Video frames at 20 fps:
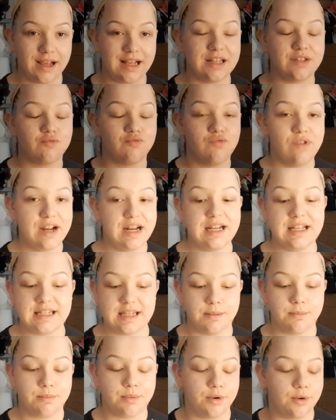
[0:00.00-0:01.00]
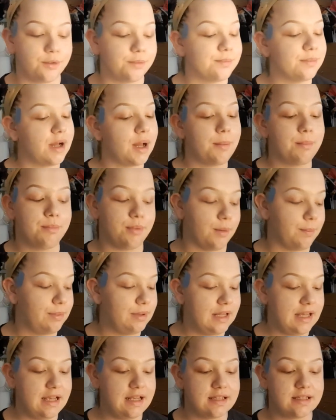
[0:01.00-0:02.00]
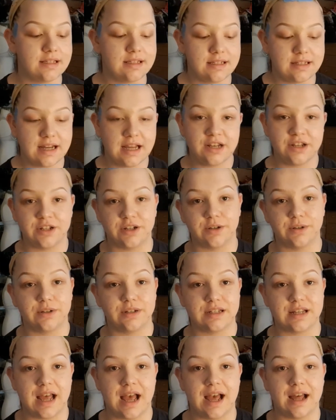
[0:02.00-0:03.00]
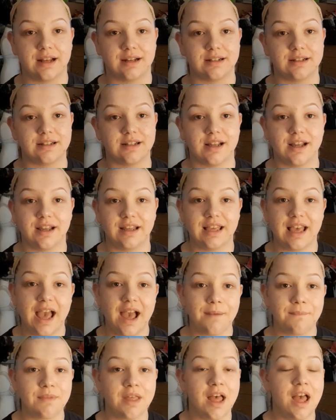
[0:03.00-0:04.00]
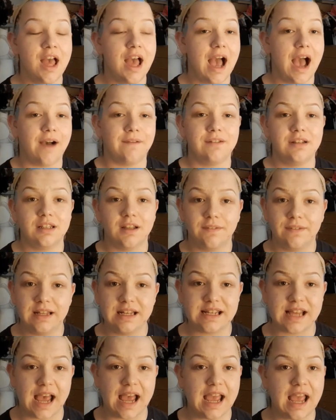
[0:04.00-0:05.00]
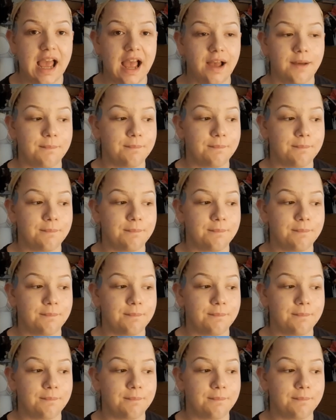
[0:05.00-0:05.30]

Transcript: It's really simple, but please stay tuned, and yeah, have a lovely day,